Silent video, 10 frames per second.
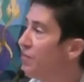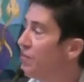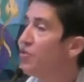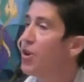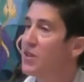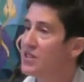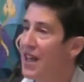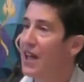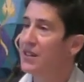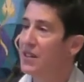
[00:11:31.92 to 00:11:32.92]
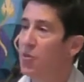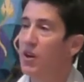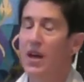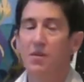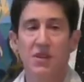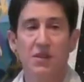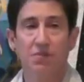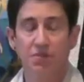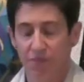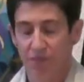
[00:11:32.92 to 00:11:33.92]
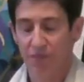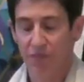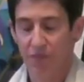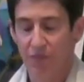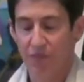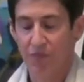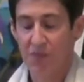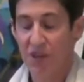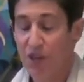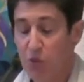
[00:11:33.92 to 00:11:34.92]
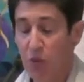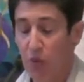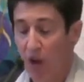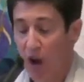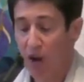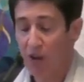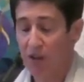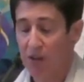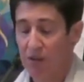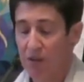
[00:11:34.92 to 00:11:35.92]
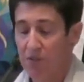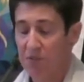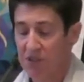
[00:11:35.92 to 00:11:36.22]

you know exactly what I mean. Because we will all be